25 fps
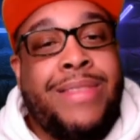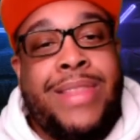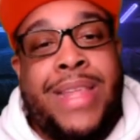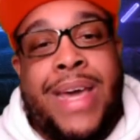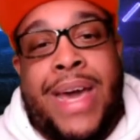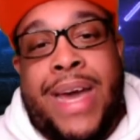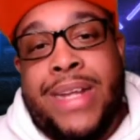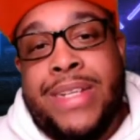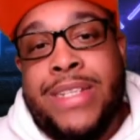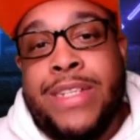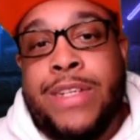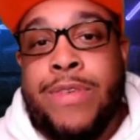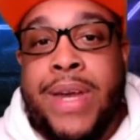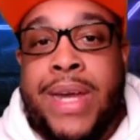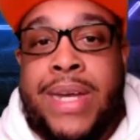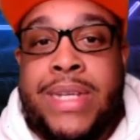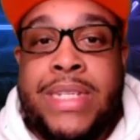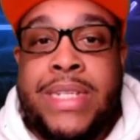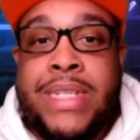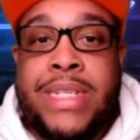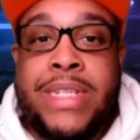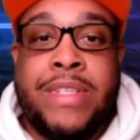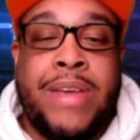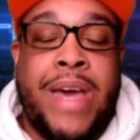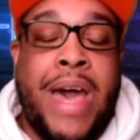That's
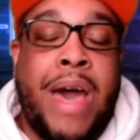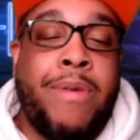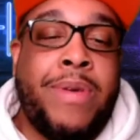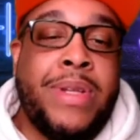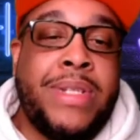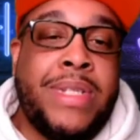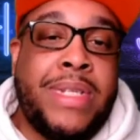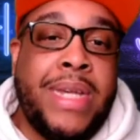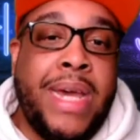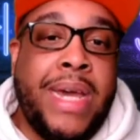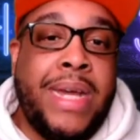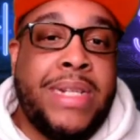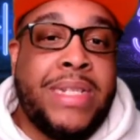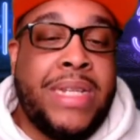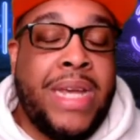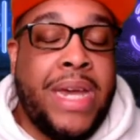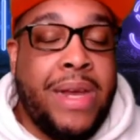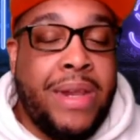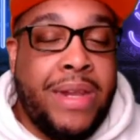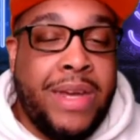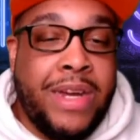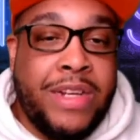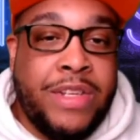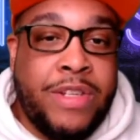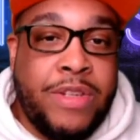crazy. So I would say take
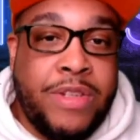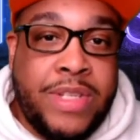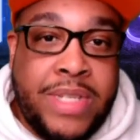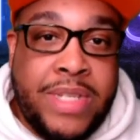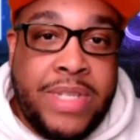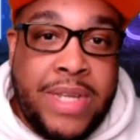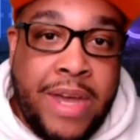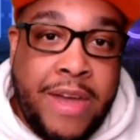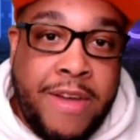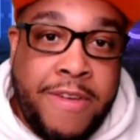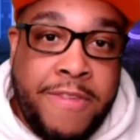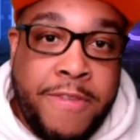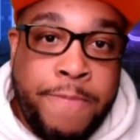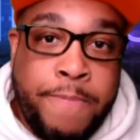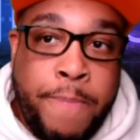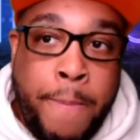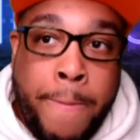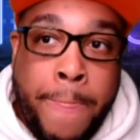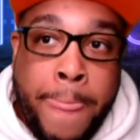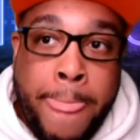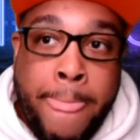a look at yourself.